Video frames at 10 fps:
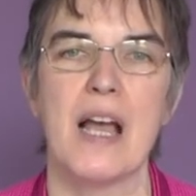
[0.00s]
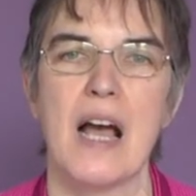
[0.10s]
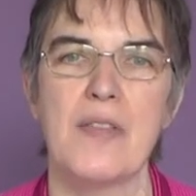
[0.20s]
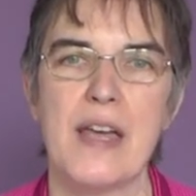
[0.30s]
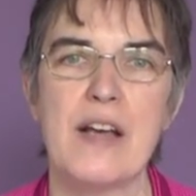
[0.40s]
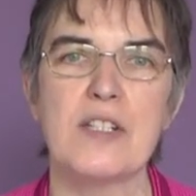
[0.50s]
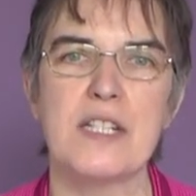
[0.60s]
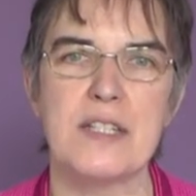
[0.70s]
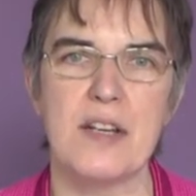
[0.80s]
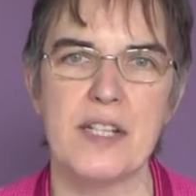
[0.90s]
And they are
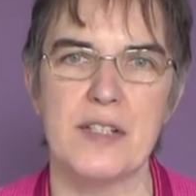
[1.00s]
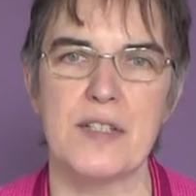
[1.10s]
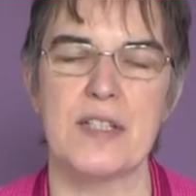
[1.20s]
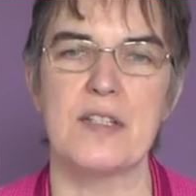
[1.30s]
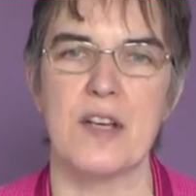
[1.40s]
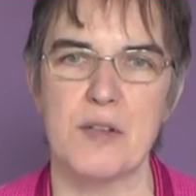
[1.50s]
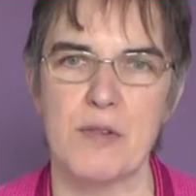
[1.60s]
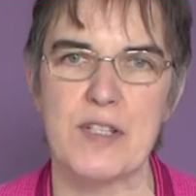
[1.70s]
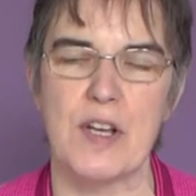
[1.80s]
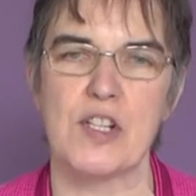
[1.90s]
designers, design
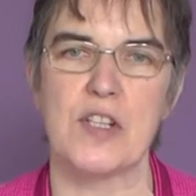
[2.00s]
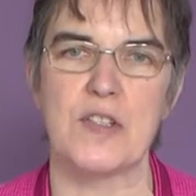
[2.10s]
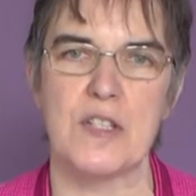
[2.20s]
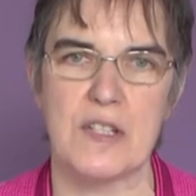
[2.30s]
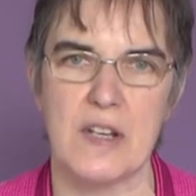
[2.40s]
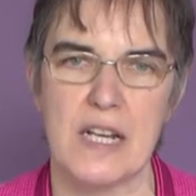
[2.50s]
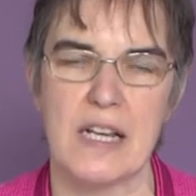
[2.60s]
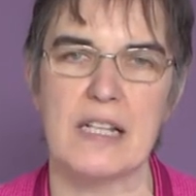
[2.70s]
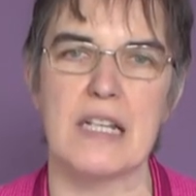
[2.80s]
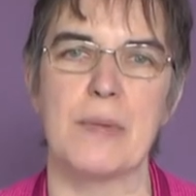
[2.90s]
researchers, design
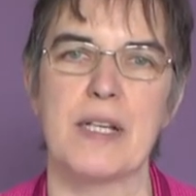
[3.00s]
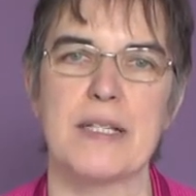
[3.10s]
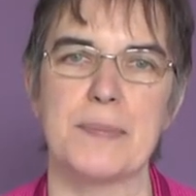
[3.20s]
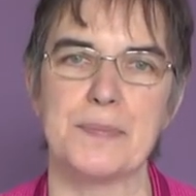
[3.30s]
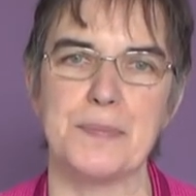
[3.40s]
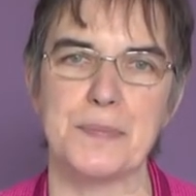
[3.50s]
academics.